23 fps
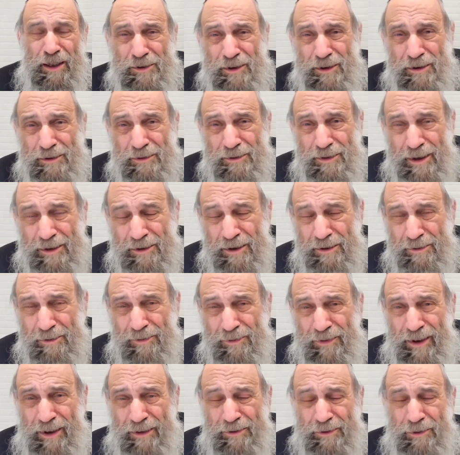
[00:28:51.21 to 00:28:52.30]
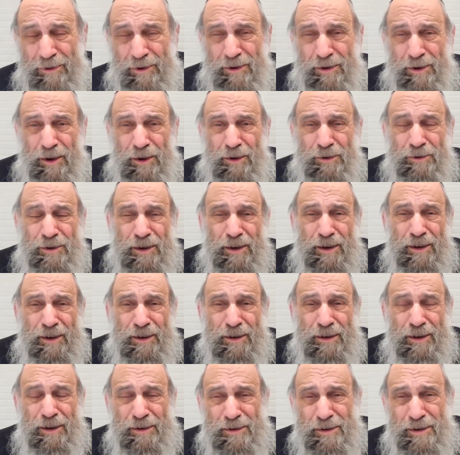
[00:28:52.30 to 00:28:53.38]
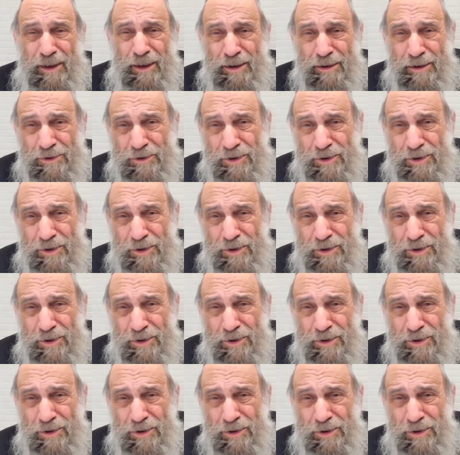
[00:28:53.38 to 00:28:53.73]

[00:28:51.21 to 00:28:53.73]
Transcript: I think I'd like to get involved with. No, it's not.